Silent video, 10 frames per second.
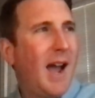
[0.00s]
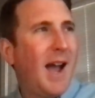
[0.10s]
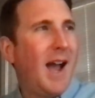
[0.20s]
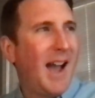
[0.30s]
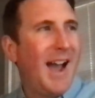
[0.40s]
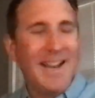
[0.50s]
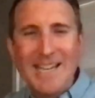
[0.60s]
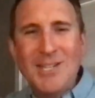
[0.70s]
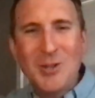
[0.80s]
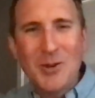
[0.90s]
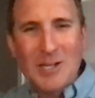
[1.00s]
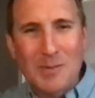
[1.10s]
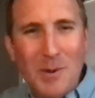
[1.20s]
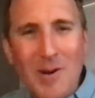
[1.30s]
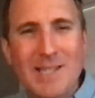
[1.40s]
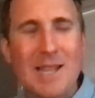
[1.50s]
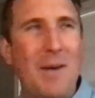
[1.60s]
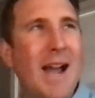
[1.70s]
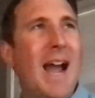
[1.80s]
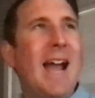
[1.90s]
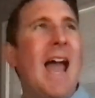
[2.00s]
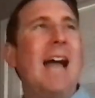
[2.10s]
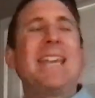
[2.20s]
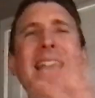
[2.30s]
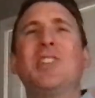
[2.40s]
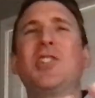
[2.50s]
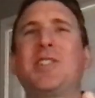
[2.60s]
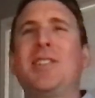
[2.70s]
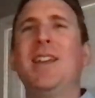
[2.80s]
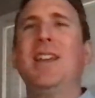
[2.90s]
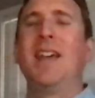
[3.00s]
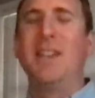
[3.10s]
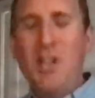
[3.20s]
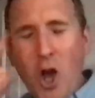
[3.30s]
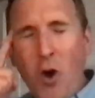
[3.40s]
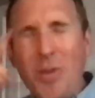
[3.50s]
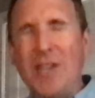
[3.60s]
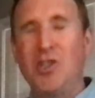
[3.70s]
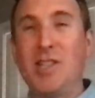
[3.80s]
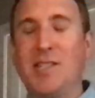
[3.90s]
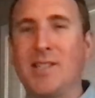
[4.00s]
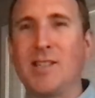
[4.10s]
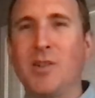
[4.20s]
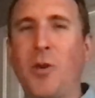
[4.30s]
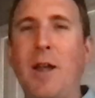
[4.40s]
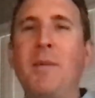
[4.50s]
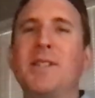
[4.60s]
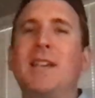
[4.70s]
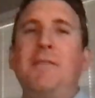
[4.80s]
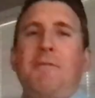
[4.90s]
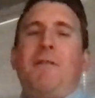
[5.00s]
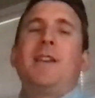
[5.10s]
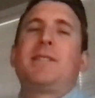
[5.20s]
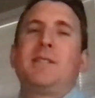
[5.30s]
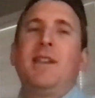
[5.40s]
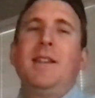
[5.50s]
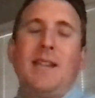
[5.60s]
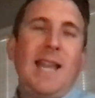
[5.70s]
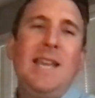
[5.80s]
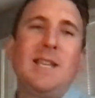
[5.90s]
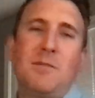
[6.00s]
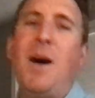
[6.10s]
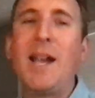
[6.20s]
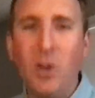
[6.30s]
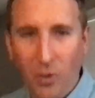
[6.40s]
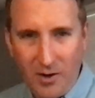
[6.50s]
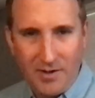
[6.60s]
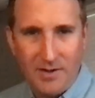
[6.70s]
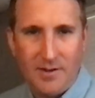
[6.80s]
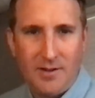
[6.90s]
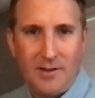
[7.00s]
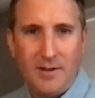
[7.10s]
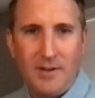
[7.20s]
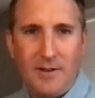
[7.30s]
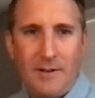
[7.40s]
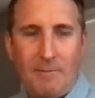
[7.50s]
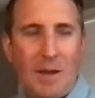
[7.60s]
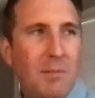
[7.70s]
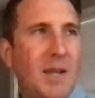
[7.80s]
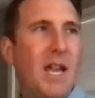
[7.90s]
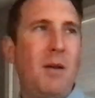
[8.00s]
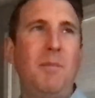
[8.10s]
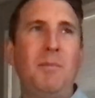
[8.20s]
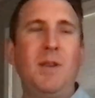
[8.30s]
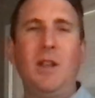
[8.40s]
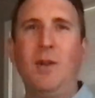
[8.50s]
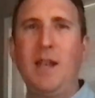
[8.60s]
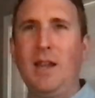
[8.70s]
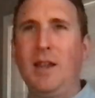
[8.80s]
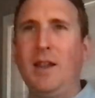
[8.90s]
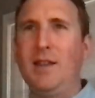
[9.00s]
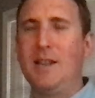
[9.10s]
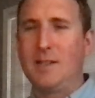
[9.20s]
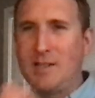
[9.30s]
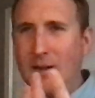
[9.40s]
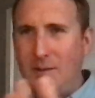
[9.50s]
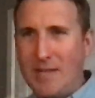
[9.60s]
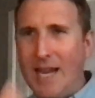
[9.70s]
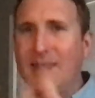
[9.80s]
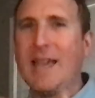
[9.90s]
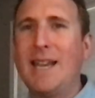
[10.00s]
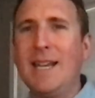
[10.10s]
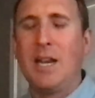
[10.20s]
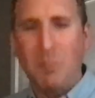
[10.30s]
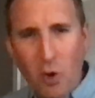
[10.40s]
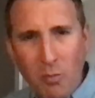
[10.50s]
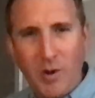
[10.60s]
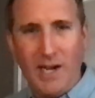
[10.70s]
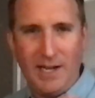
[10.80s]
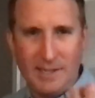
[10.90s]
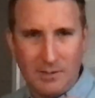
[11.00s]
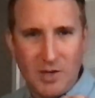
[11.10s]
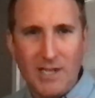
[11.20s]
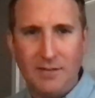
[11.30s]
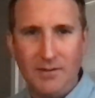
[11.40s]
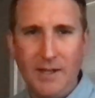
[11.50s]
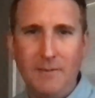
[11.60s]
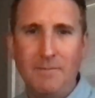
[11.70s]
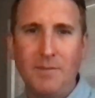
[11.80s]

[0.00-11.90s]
I need to experience them. I can't just know that Jesus is Lord. I must confess that he is my Lord and become, and take that in and appropriate it subjectively.